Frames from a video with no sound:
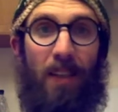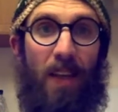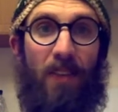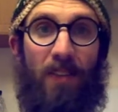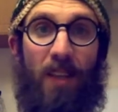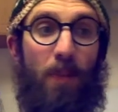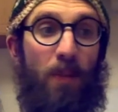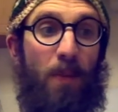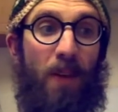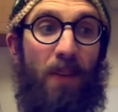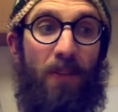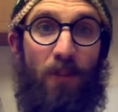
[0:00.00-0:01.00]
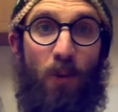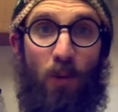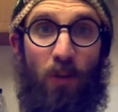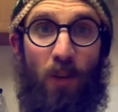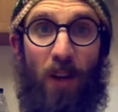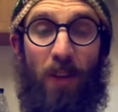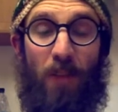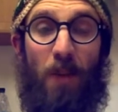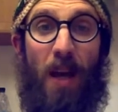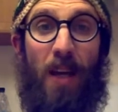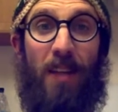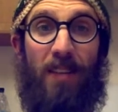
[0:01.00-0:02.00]
has come to my forefront of
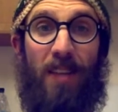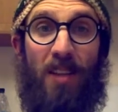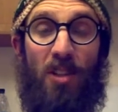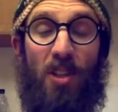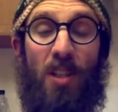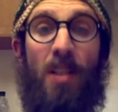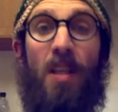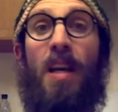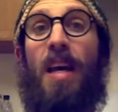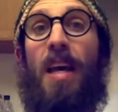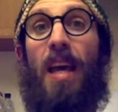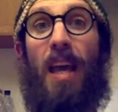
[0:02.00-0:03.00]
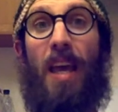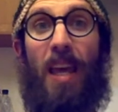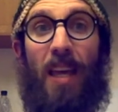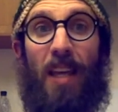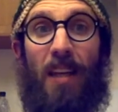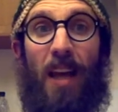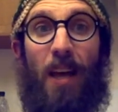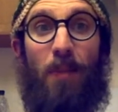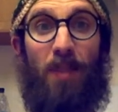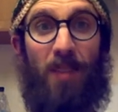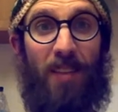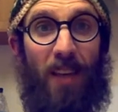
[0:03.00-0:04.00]
my attention, and I've
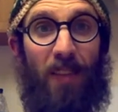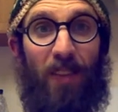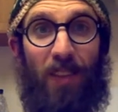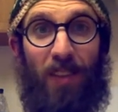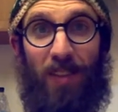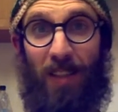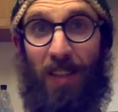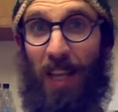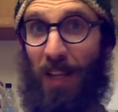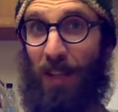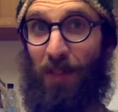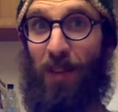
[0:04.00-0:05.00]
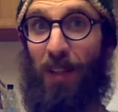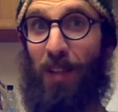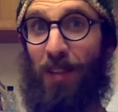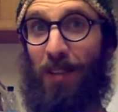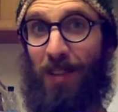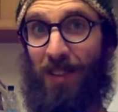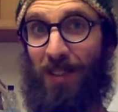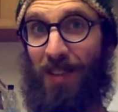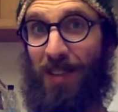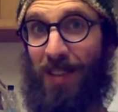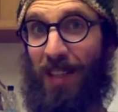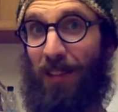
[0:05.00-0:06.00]
been saving this till the end of the video so you
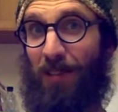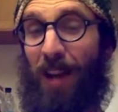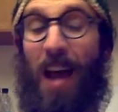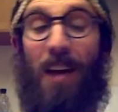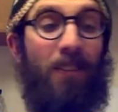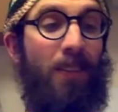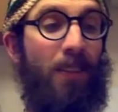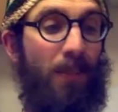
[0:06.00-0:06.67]
stick around.